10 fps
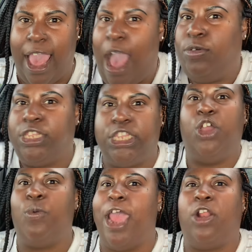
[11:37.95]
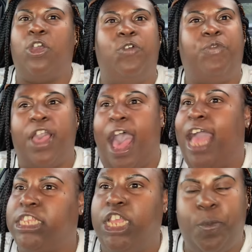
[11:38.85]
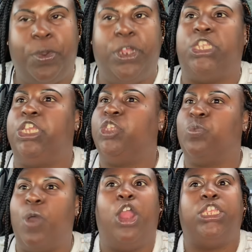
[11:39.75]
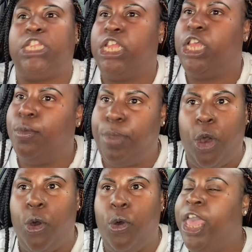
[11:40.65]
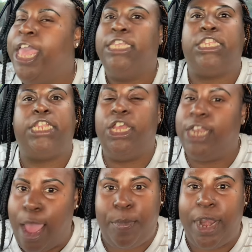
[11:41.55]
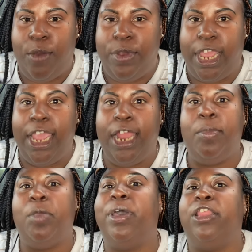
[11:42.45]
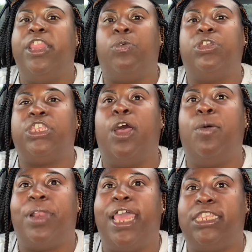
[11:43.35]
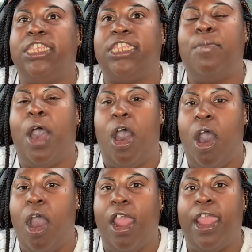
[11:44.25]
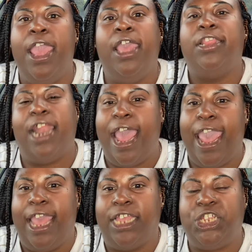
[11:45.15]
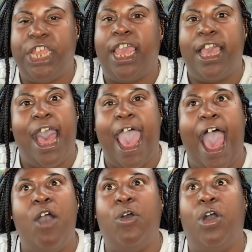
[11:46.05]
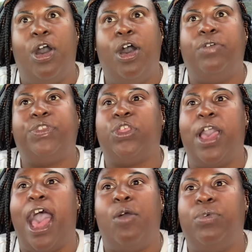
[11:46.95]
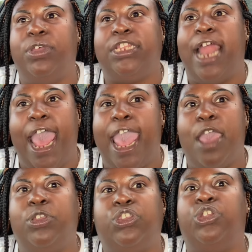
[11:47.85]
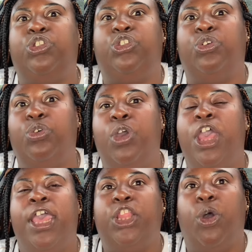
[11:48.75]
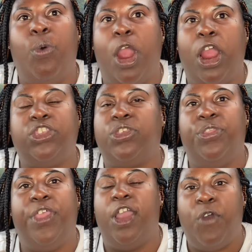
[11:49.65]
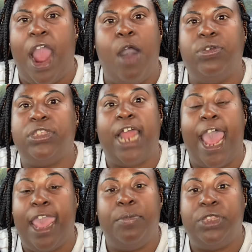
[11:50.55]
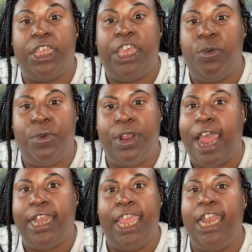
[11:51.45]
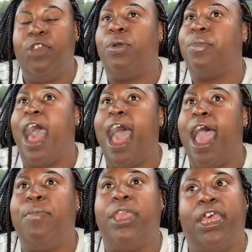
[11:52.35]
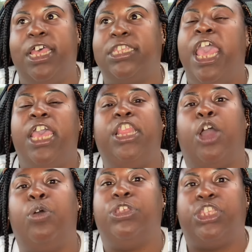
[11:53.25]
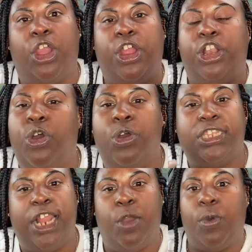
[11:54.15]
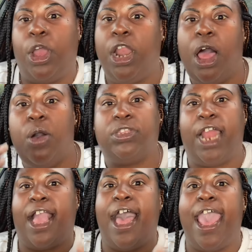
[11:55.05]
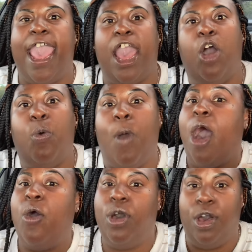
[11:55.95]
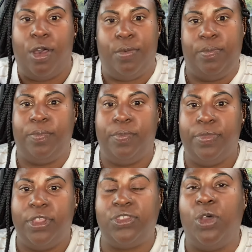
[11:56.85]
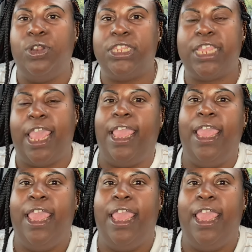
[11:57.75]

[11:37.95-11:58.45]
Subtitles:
I was still radical for God, still preaching his word, still bold, still not playing with the enemy. But there were some places in my heart that I had shut God out of. So God was not able to do the work. So therefore, I was not able to get what I needed from God, because there were certain doors that were closed. Like I had a wall up, so to say.